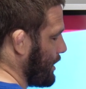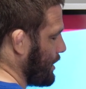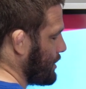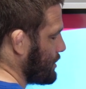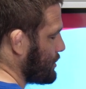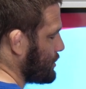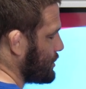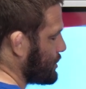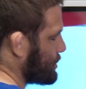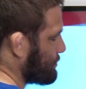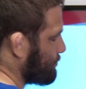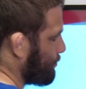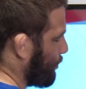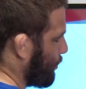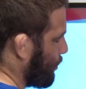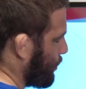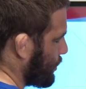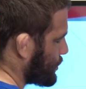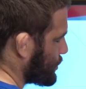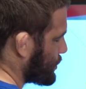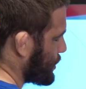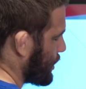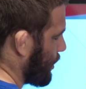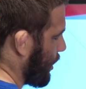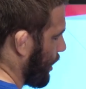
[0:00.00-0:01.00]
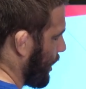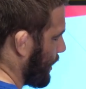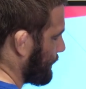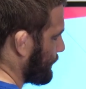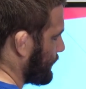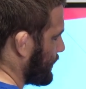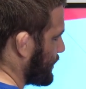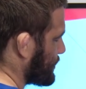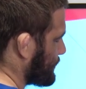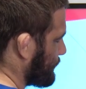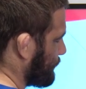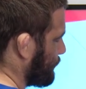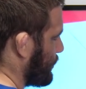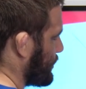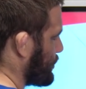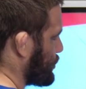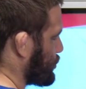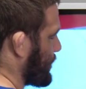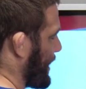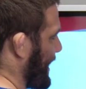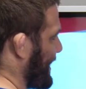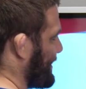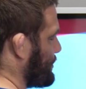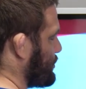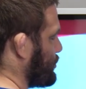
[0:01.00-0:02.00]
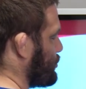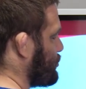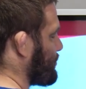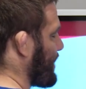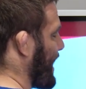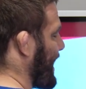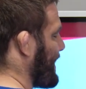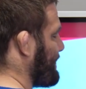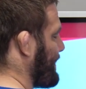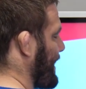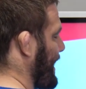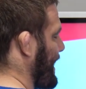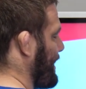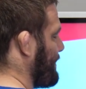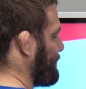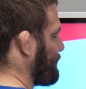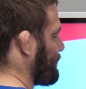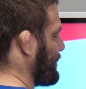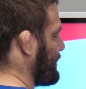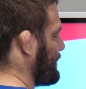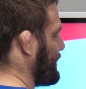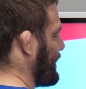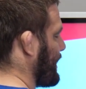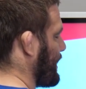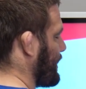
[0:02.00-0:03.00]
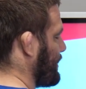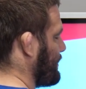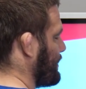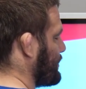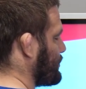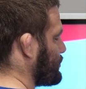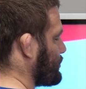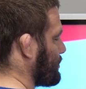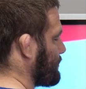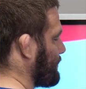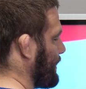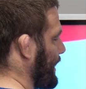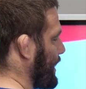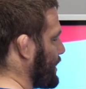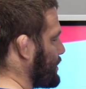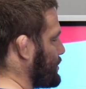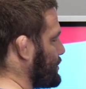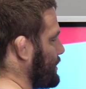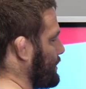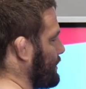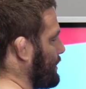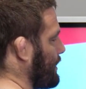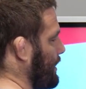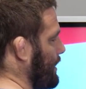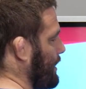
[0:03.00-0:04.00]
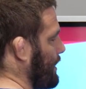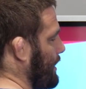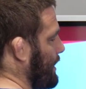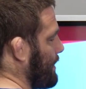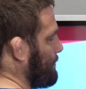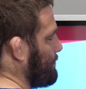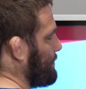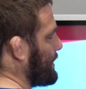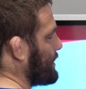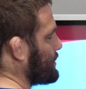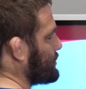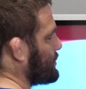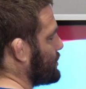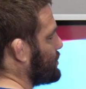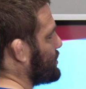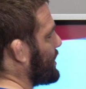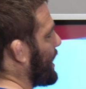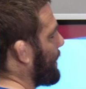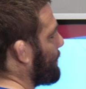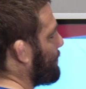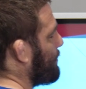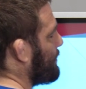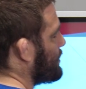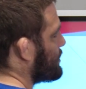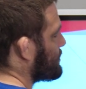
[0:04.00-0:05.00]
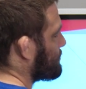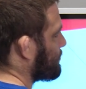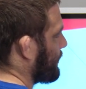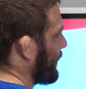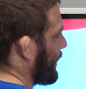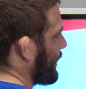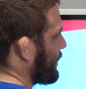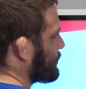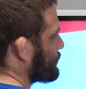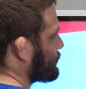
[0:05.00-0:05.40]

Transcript: She's pushing off this foot, trying to drive everything in this direction because the Japanese player is